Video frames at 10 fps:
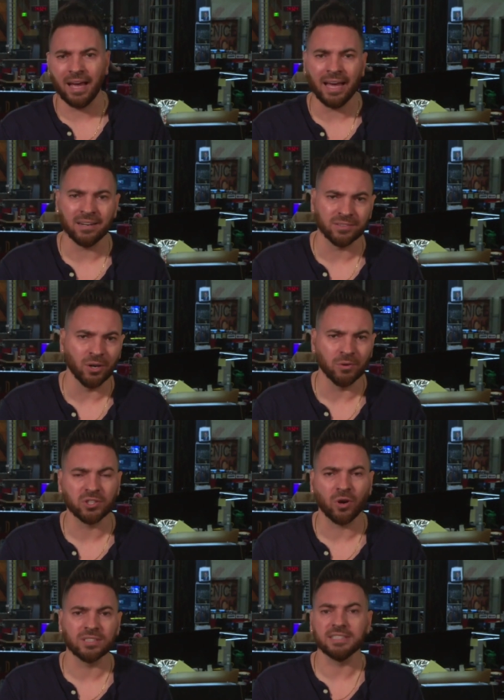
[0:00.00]
I don't know. It's
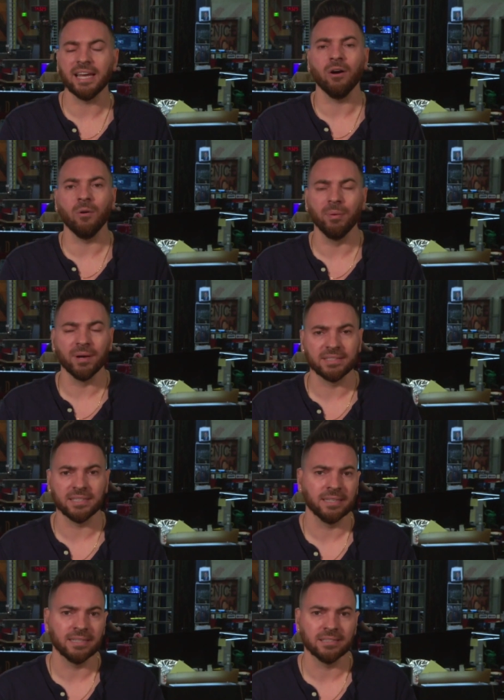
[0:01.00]
hard to tell, but yeah.
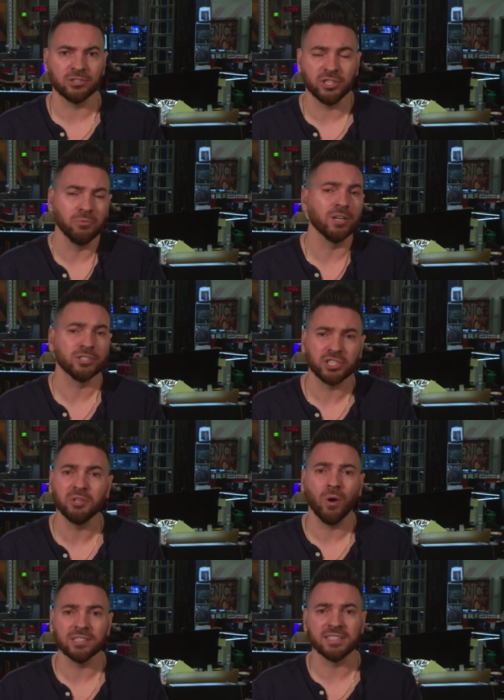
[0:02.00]
uh, she was she
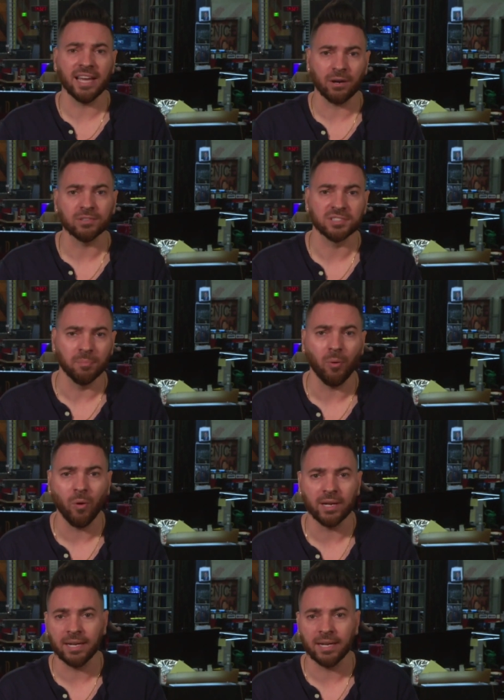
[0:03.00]
was there is the point,